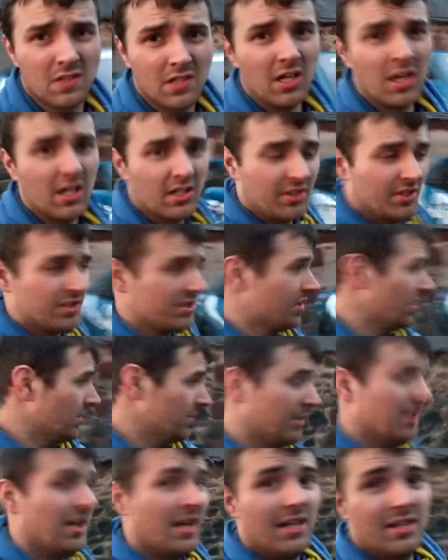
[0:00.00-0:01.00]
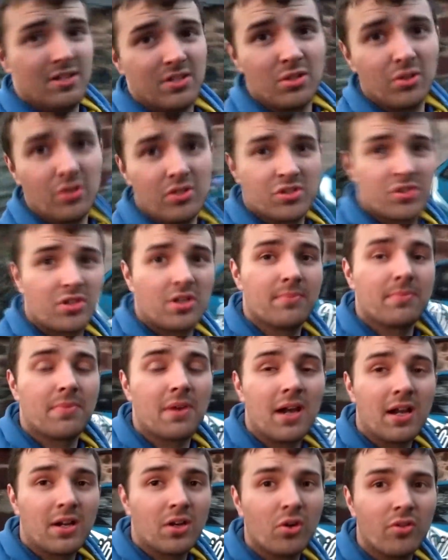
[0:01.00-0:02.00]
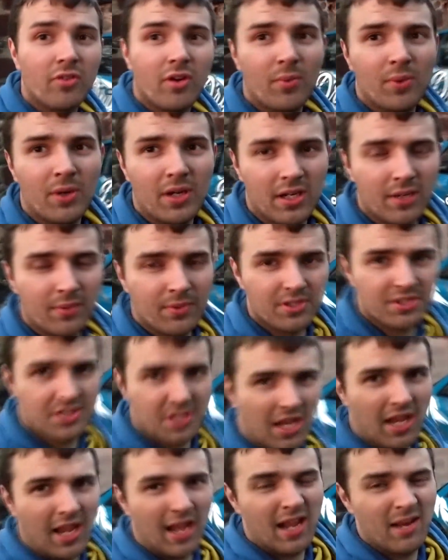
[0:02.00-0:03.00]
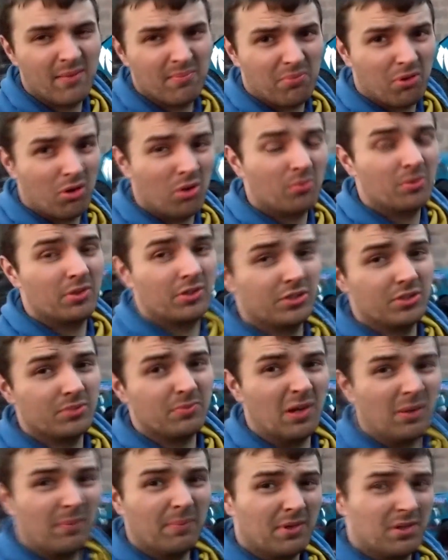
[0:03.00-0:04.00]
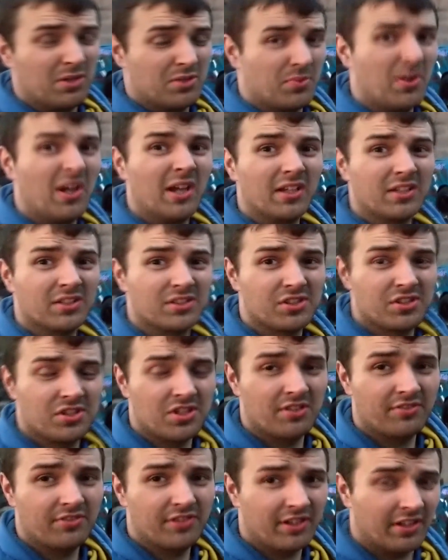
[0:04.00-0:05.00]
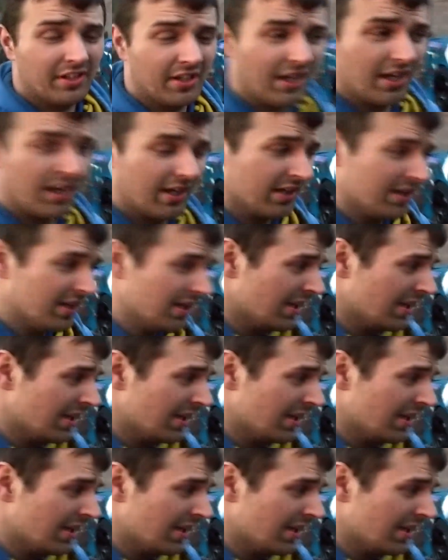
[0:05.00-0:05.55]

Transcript: Regardless, it'll be getting totally stripped back over winter once again. Probably new bumpers, wings and stuff like that.